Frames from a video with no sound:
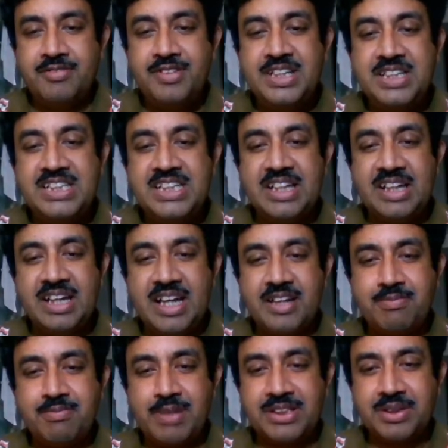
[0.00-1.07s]
feeding
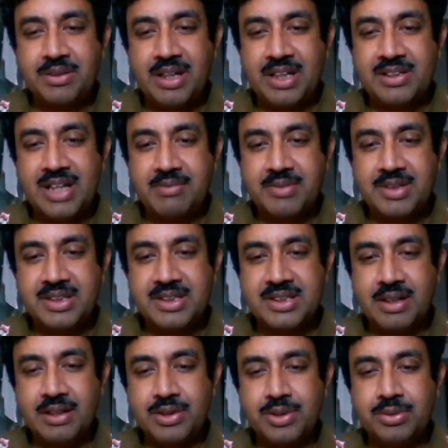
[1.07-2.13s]
a particular time
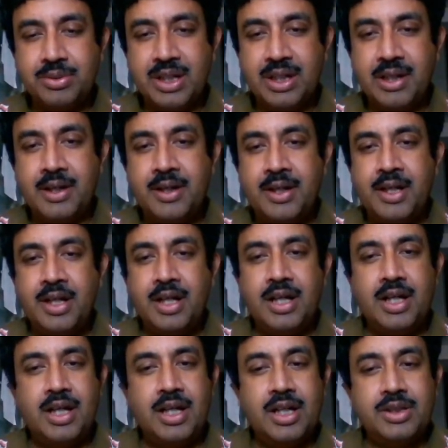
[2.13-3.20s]
crystal to
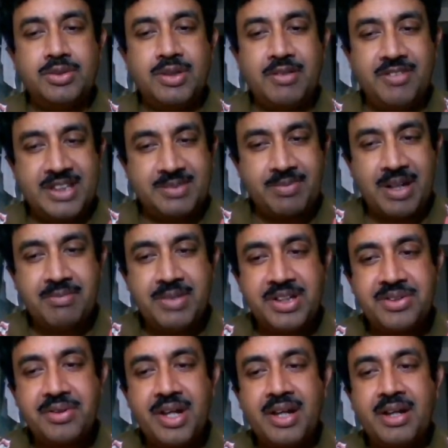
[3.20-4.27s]
the phase prime
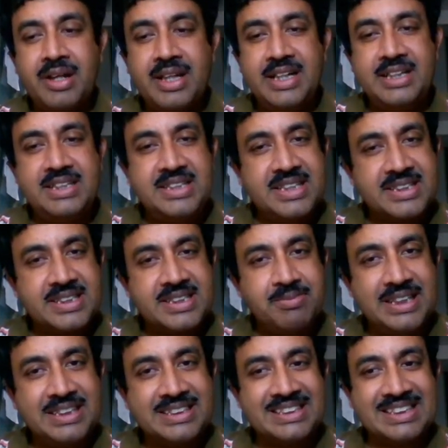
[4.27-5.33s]
metric? It just
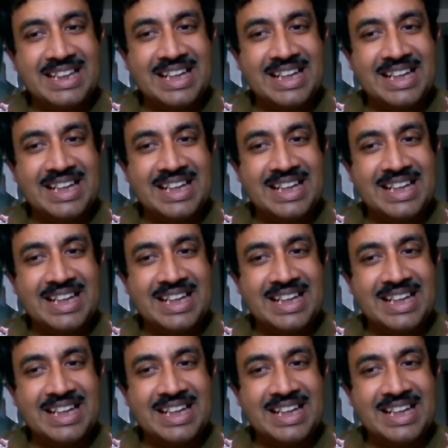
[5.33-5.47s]
means